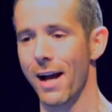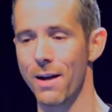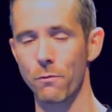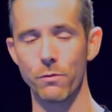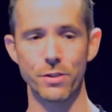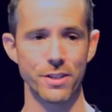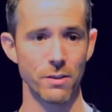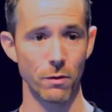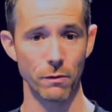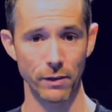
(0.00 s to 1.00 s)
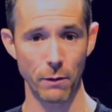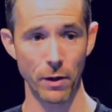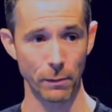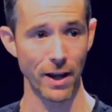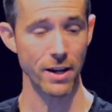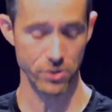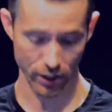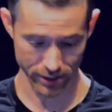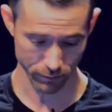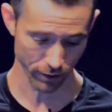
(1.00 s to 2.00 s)
and she said, well, can we plant it? So
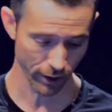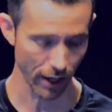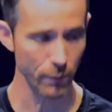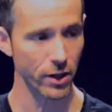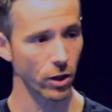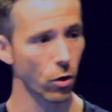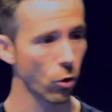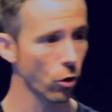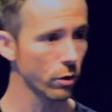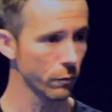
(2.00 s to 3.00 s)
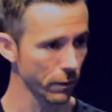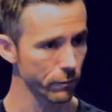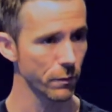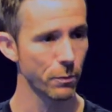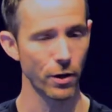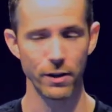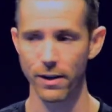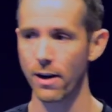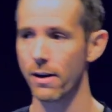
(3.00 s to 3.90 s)
I said, okay, we dug a hole, and we put it there.